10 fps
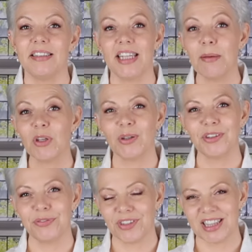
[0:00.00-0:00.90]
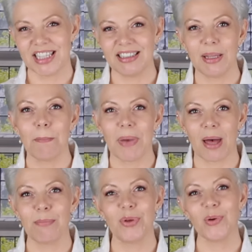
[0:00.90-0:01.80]
The same goes for this
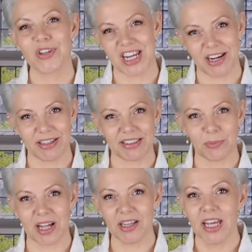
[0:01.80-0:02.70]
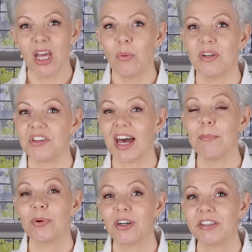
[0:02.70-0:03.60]
bamboo chair as well, which
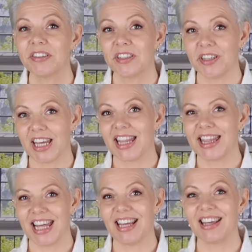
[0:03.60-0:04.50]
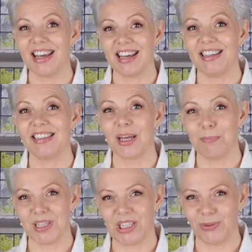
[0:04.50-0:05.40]
I personally think is
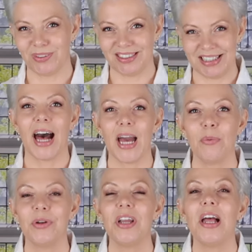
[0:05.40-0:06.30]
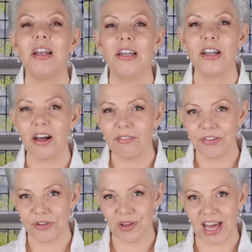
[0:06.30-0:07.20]
a beaut. I would
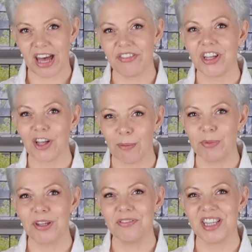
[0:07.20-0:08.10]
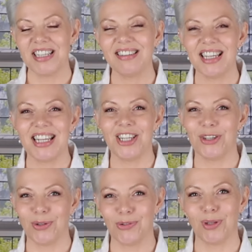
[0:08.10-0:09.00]
love to have a couple of these in a
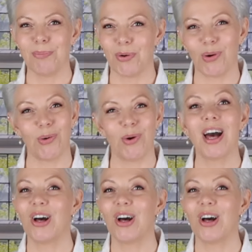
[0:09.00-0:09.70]
neutral boho